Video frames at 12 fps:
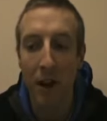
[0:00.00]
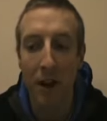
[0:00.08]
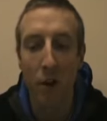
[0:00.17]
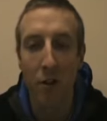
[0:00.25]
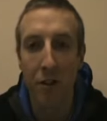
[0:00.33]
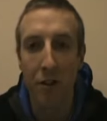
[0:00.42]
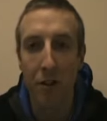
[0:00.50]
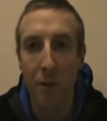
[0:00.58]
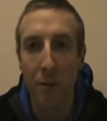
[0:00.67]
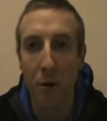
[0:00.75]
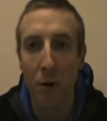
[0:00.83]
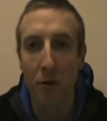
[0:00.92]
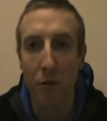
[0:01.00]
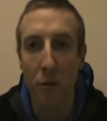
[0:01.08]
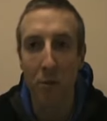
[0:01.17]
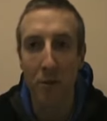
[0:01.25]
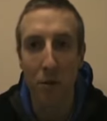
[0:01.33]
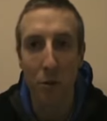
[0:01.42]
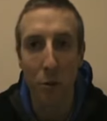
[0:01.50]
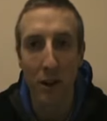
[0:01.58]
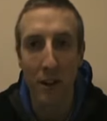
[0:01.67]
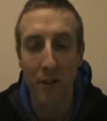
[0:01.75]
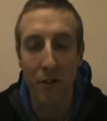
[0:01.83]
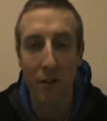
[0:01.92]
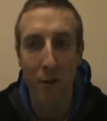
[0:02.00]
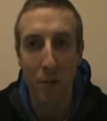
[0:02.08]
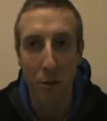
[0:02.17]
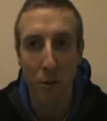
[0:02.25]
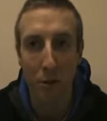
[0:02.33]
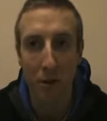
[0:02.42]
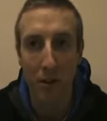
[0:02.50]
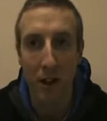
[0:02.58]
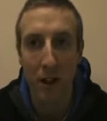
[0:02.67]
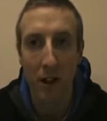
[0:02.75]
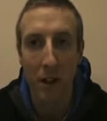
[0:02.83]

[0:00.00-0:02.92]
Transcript: And also it's very important for women to do weights for their bones.